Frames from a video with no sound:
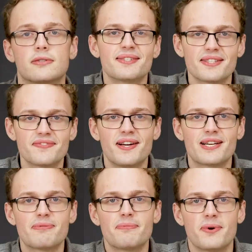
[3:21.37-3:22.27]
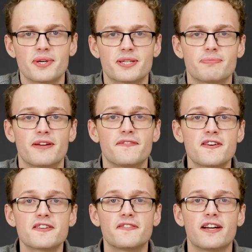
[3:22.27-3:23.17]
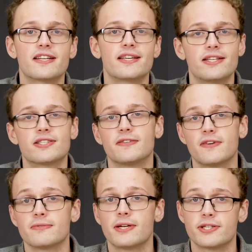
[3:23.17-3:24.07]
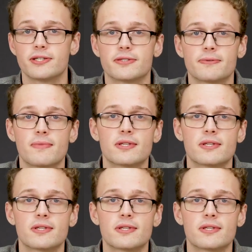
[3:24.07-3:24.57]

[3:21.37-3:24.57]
So let's find our proportion by first finding each of our ratios.